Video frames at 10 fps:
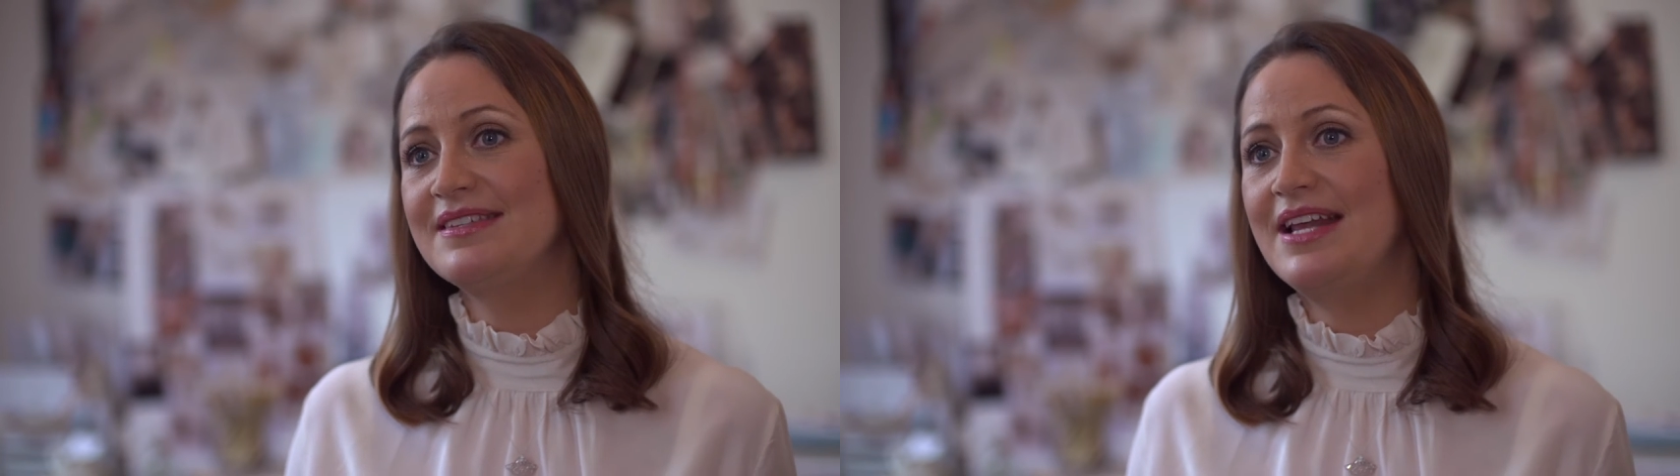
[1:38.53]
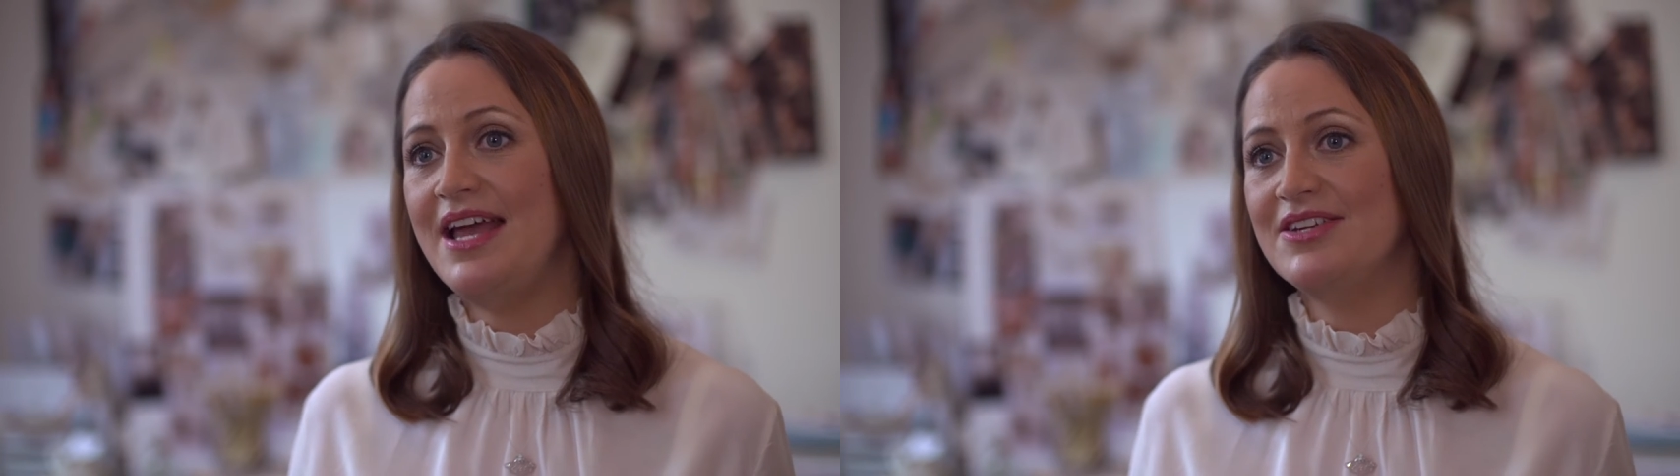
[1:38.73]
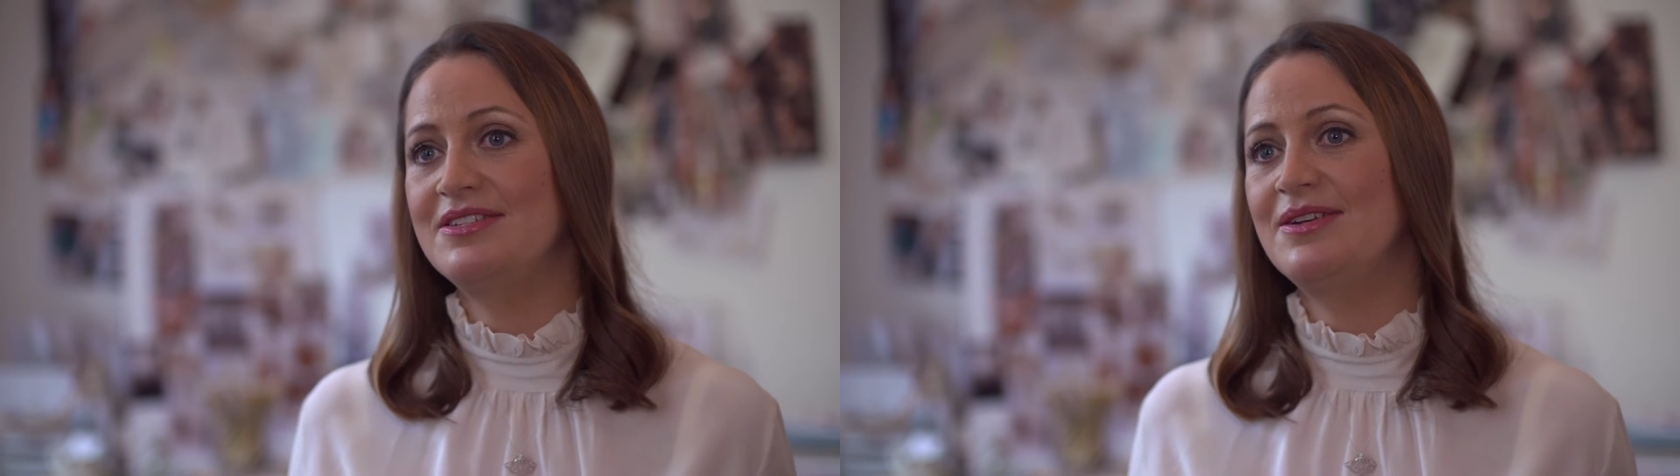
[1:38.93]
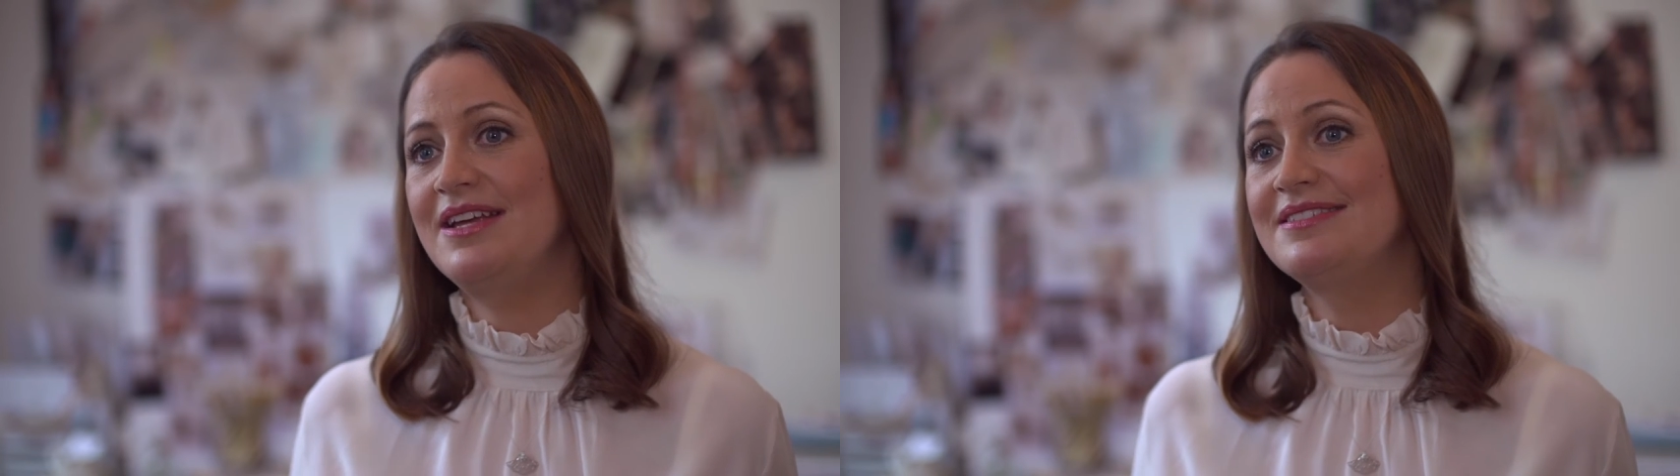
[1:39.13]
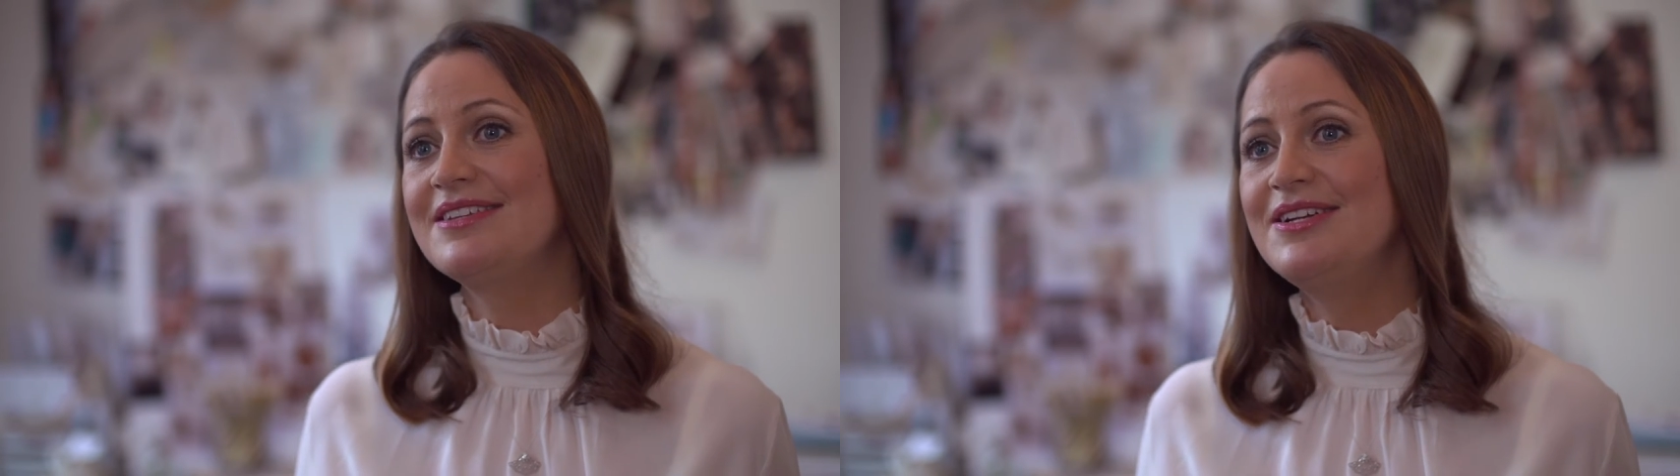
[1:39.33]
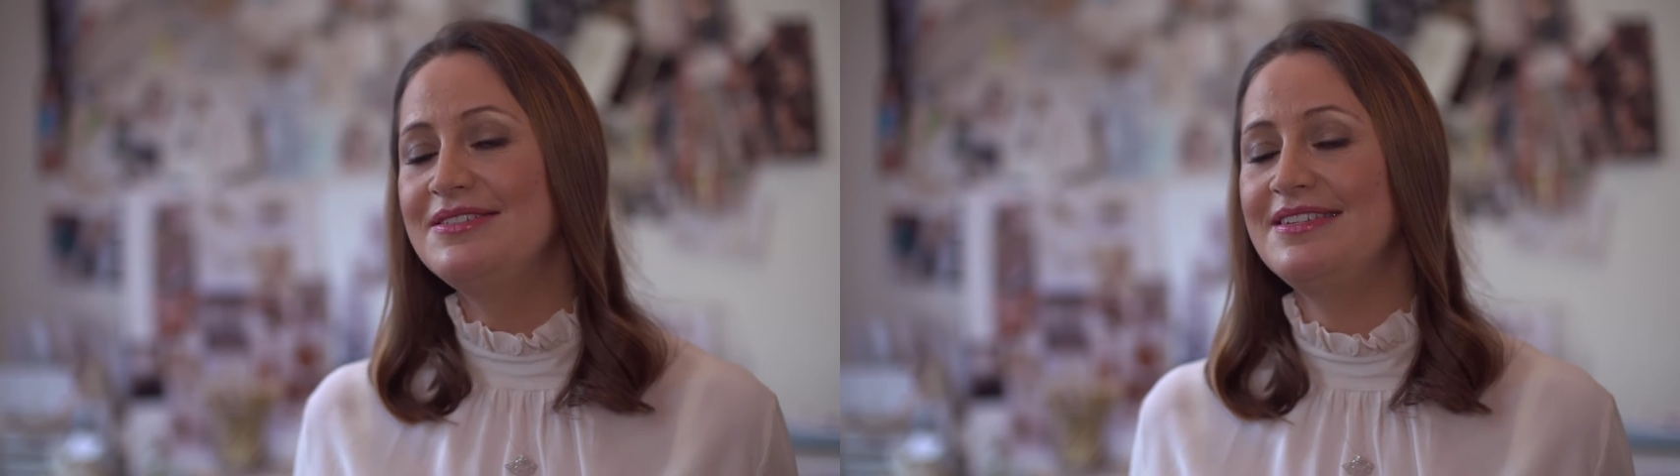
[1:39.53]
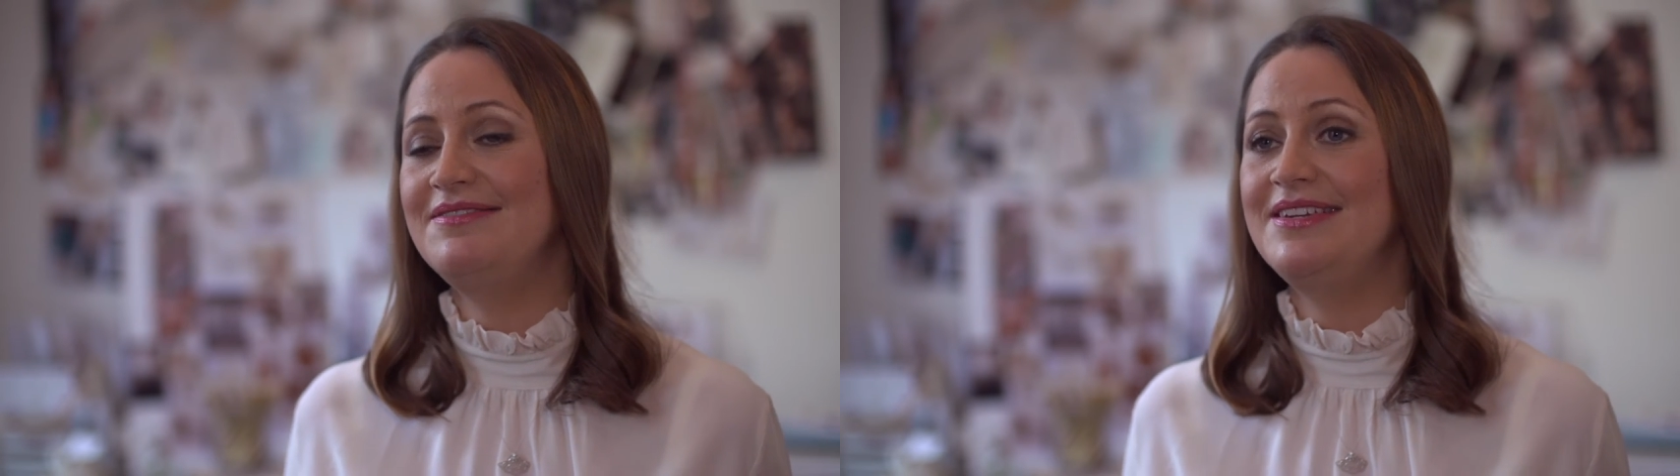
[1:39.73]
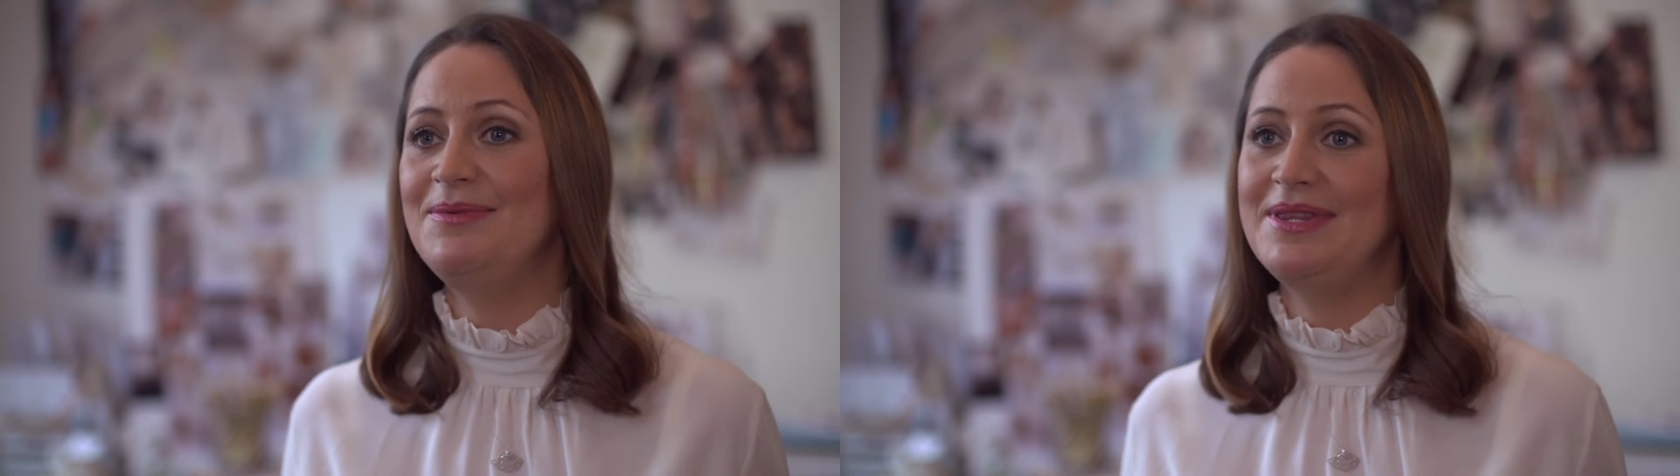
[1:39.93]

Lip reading: collection exclusively